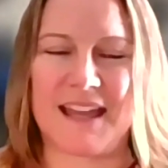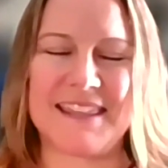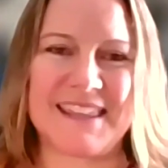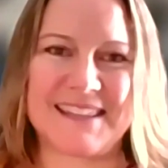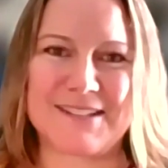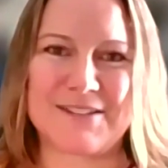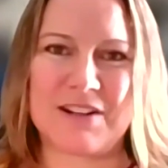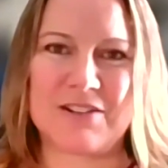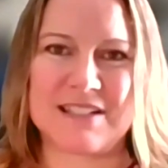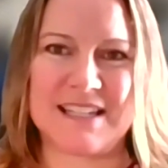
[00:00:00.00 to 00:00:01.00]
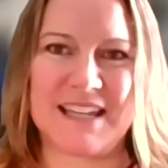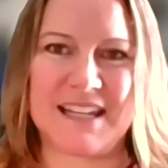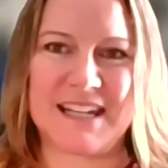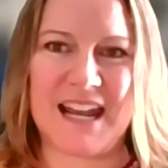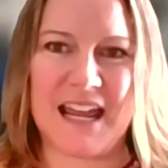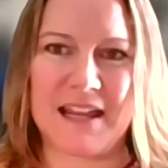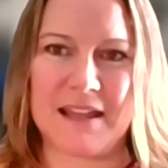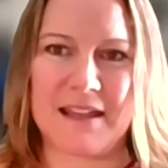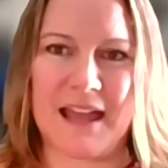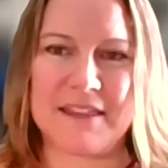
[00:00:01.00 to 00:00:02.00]
I think that's great, Christy. And
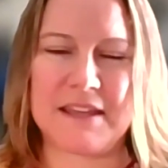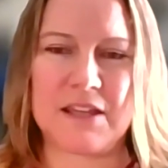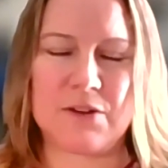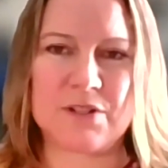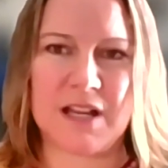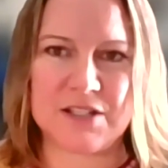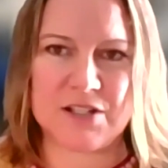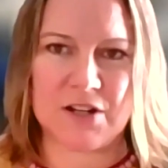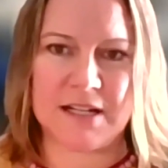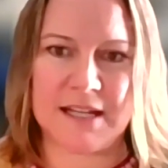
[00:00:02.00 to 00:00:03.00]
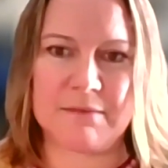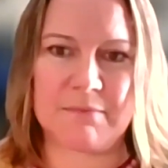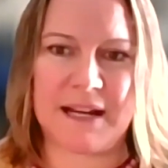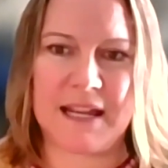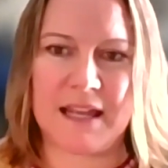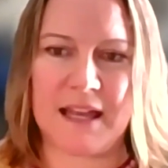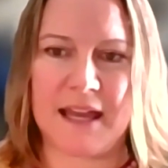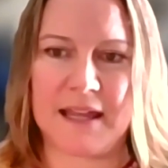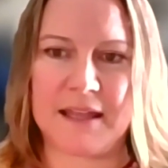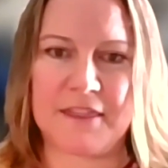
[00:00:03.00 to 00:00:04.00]
I think you touched on it, but
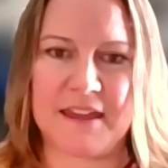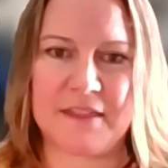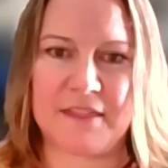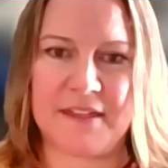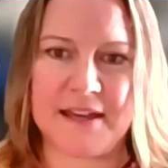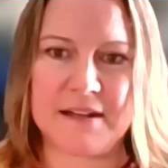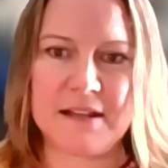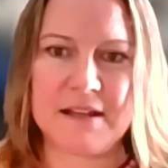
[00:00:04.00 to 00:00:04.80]
I think that